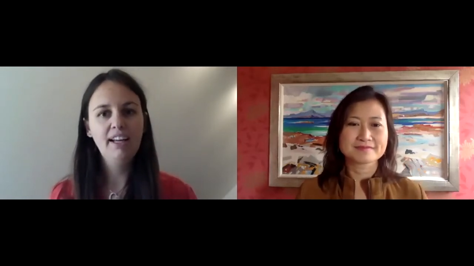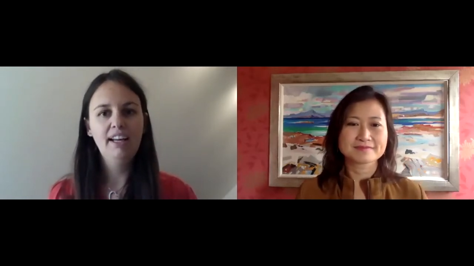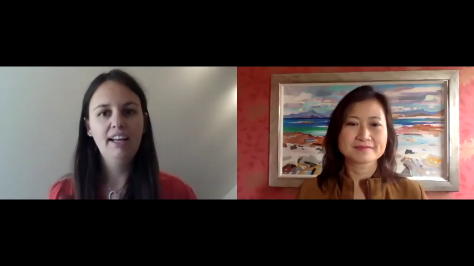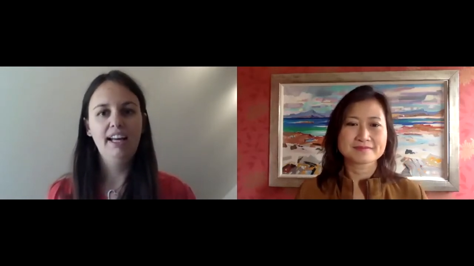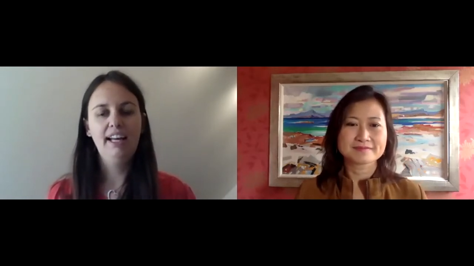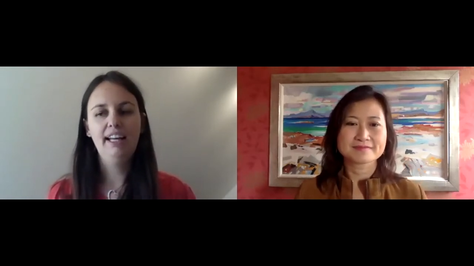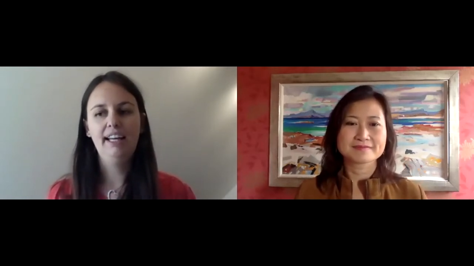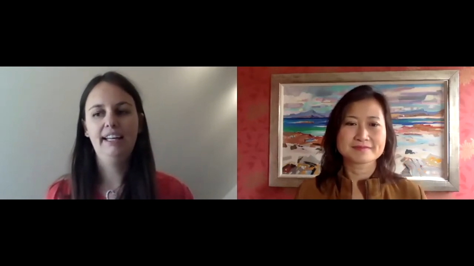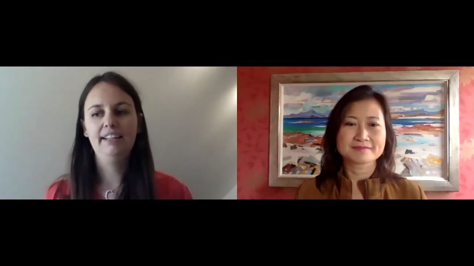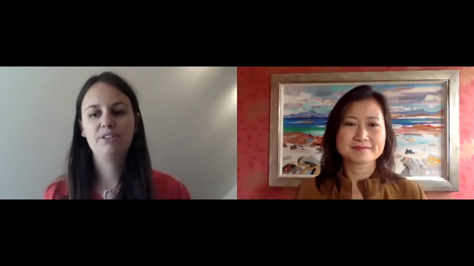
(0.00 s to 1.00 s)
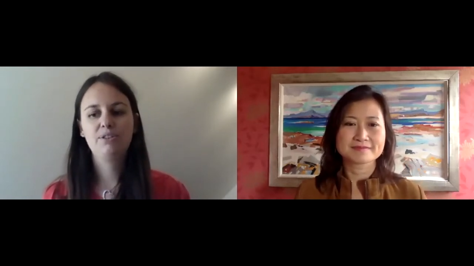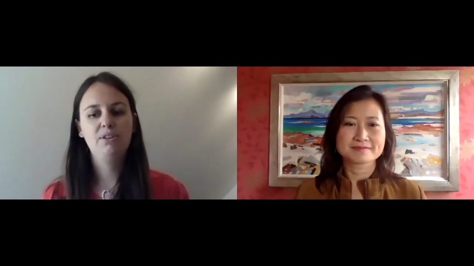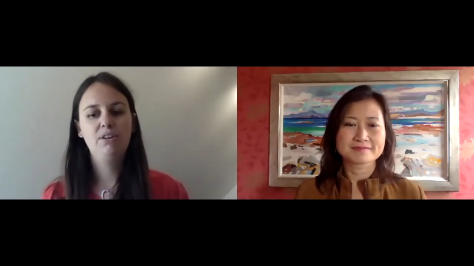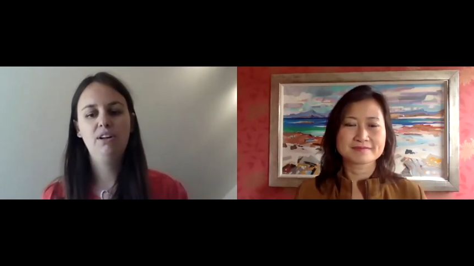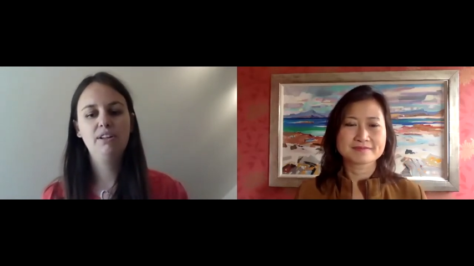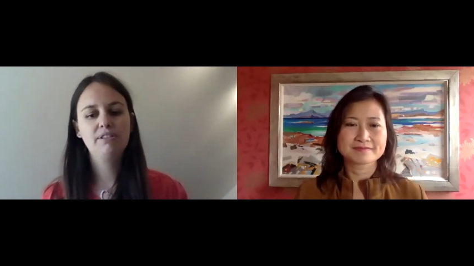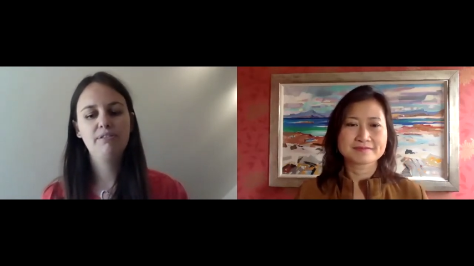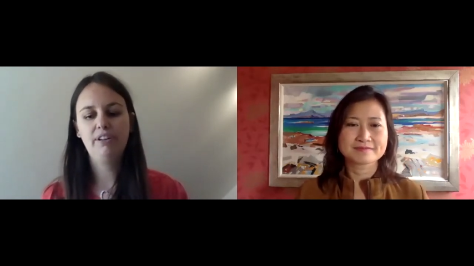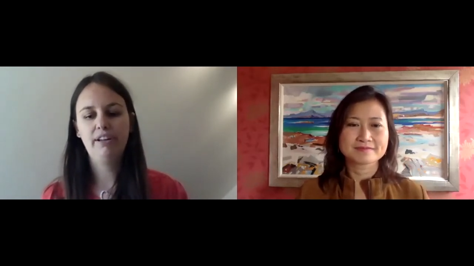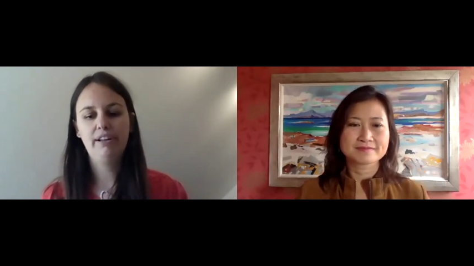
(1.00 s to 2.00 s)
Speaker 1: And so a lot of
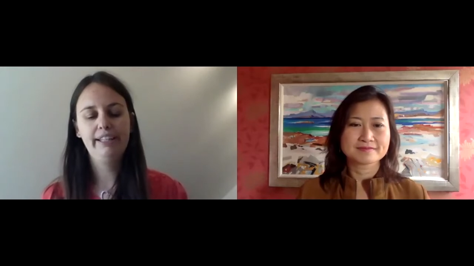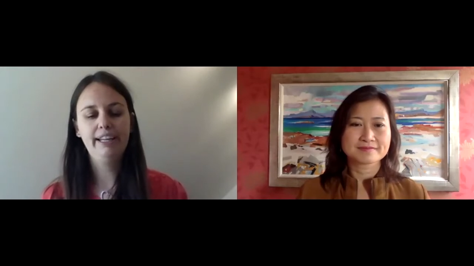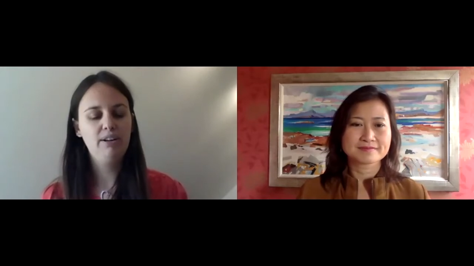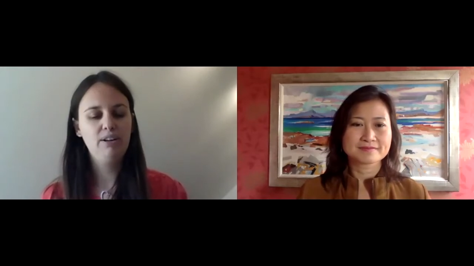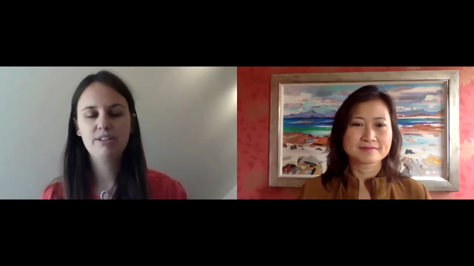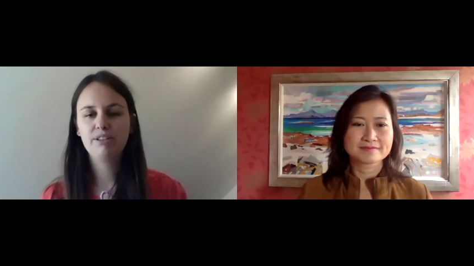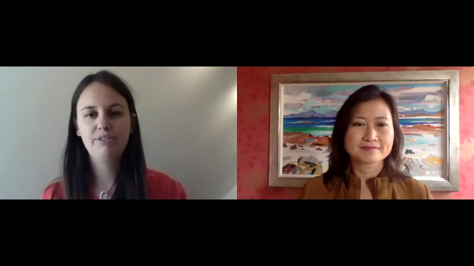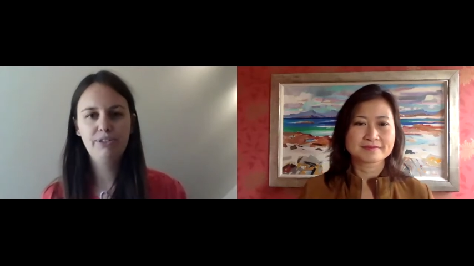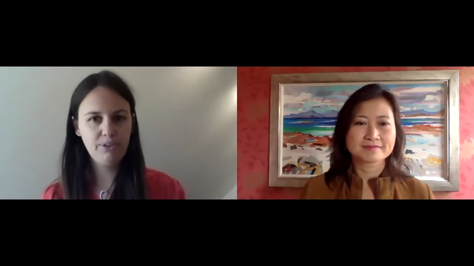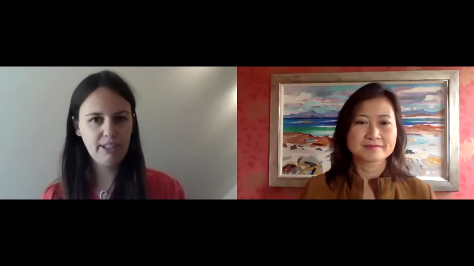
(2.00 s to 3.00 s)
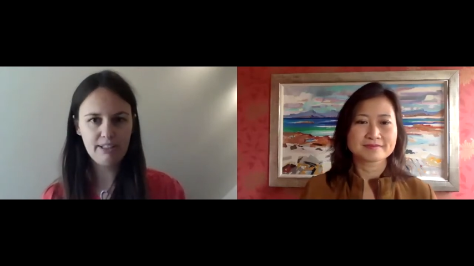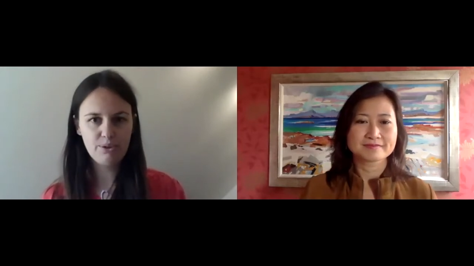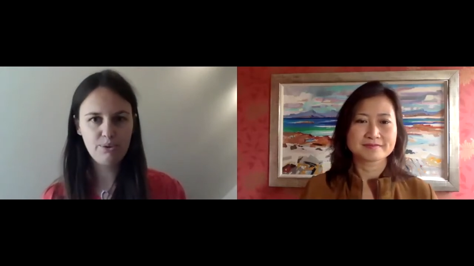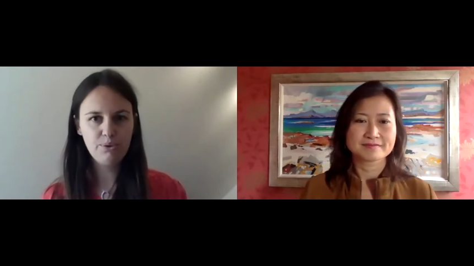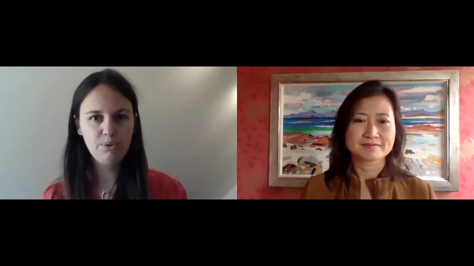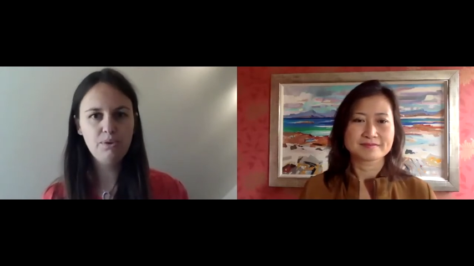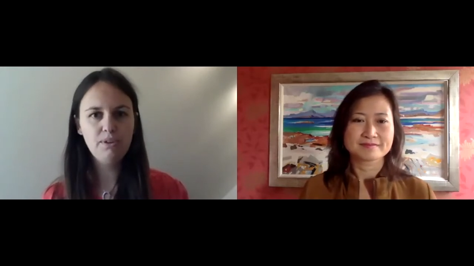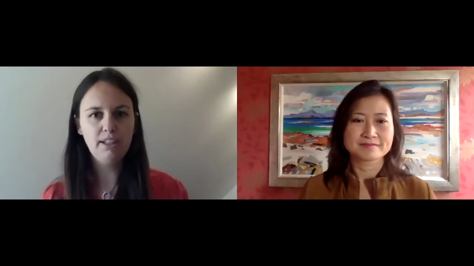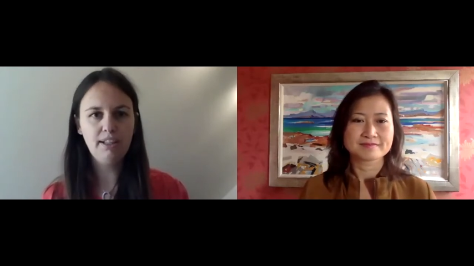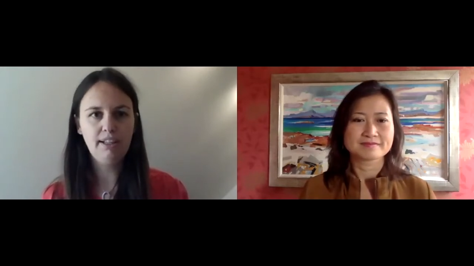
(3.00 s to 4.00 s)
uh, yeah, a lot of yoga
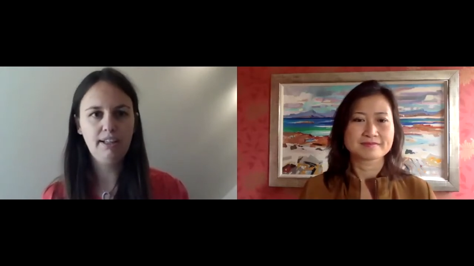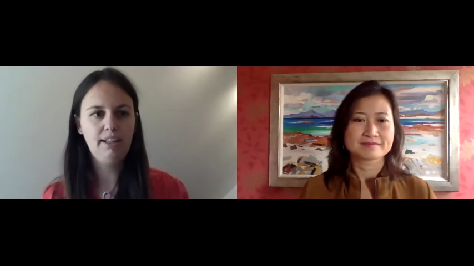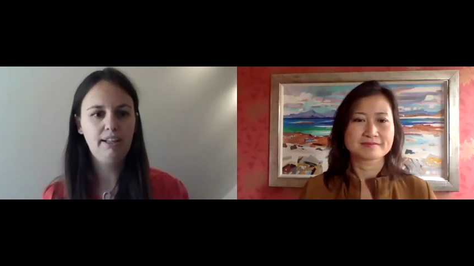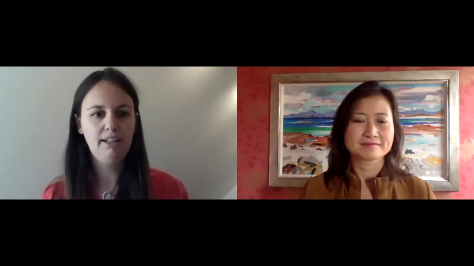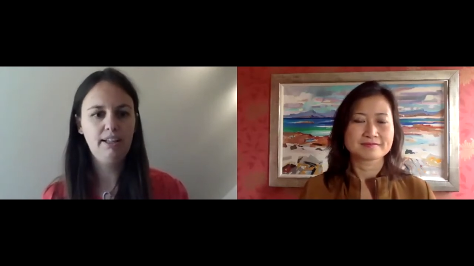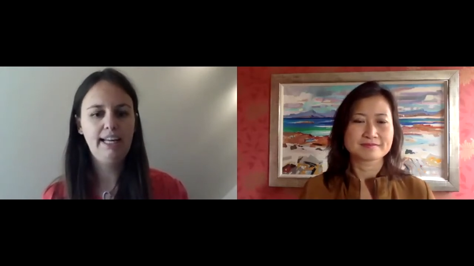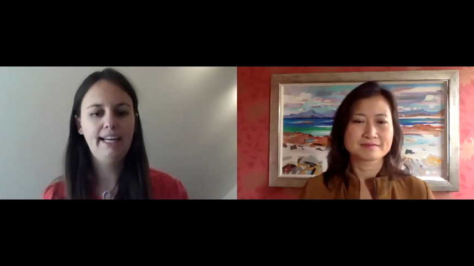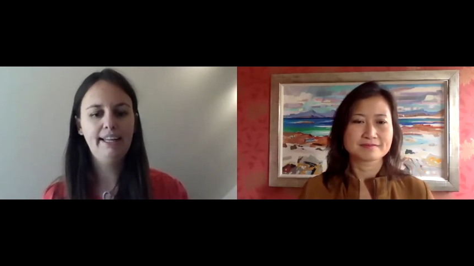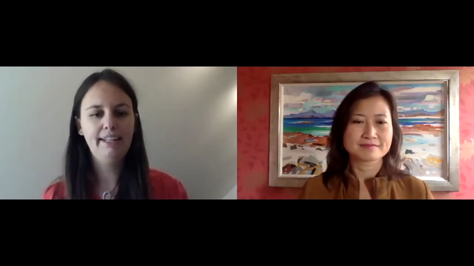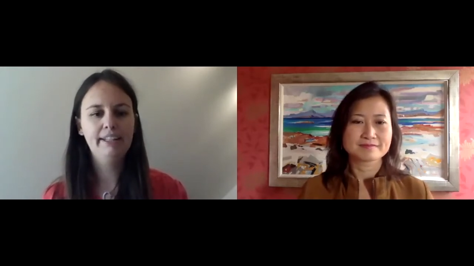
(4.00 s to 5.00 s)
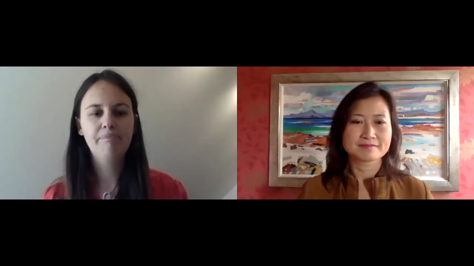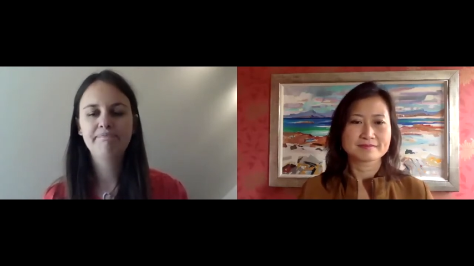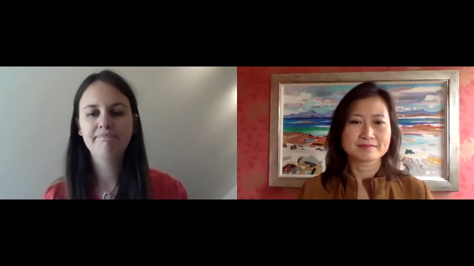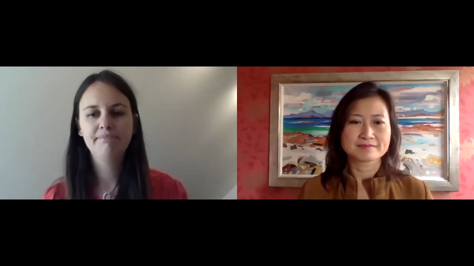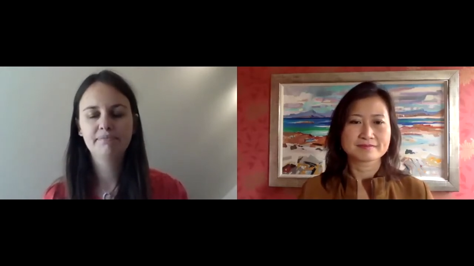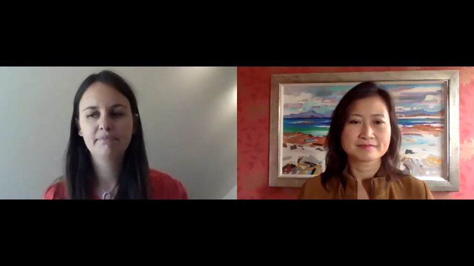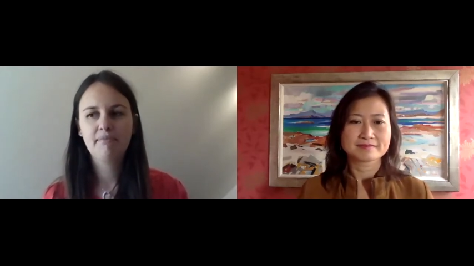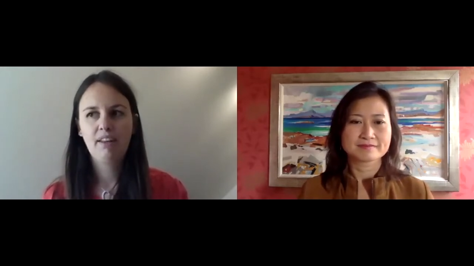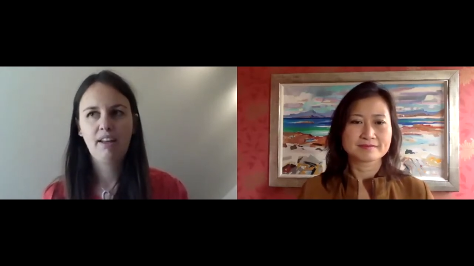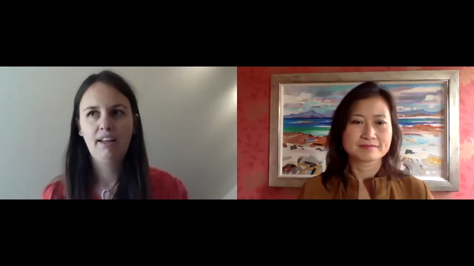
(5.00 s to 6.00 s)
too, uh, and
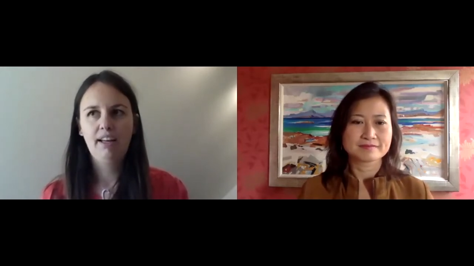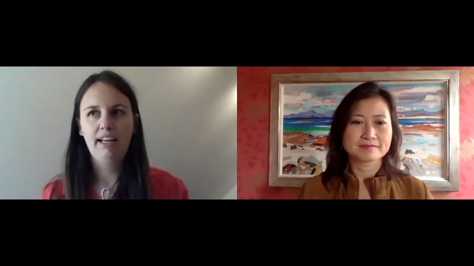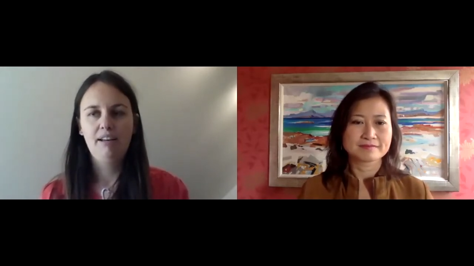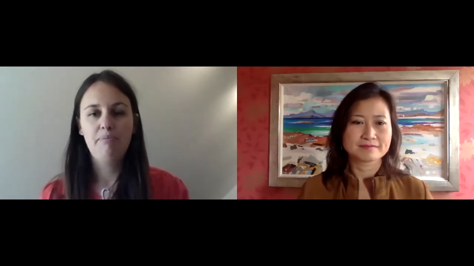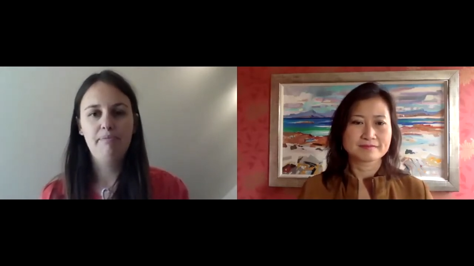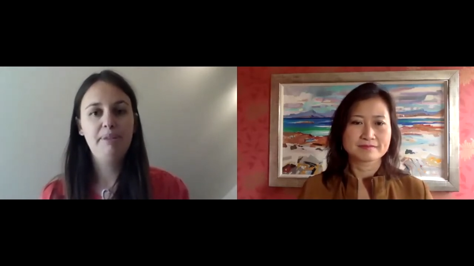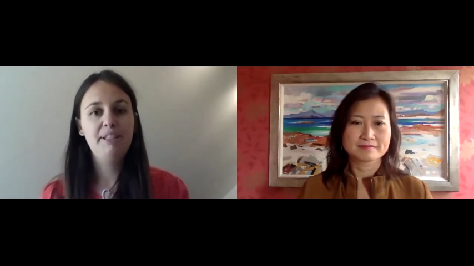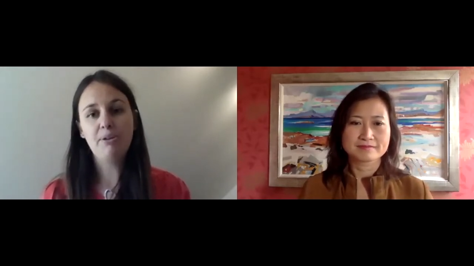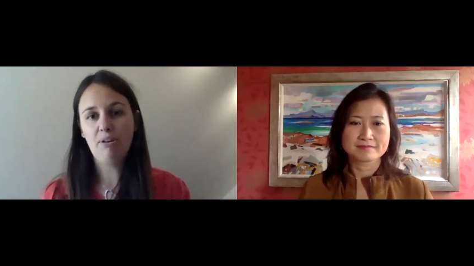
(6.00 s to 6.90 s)
be surrounded by